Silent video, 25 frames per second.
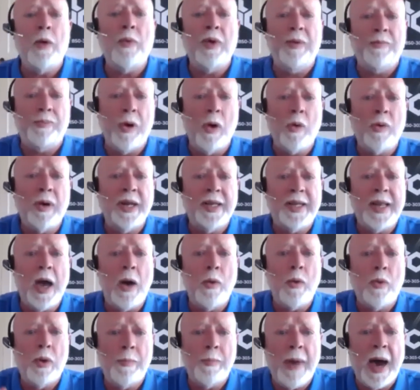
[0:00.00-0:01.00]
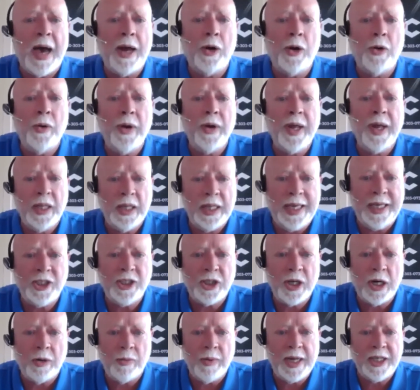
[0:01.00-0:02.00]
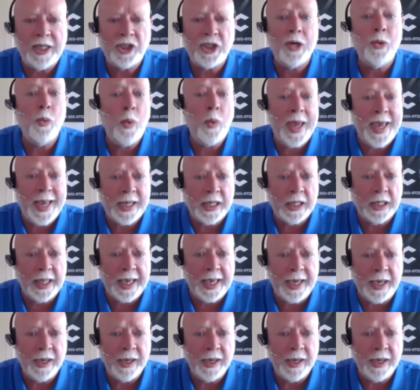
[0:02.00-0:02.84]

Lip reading: we've broken it down, we're monitoring lead generation weekly.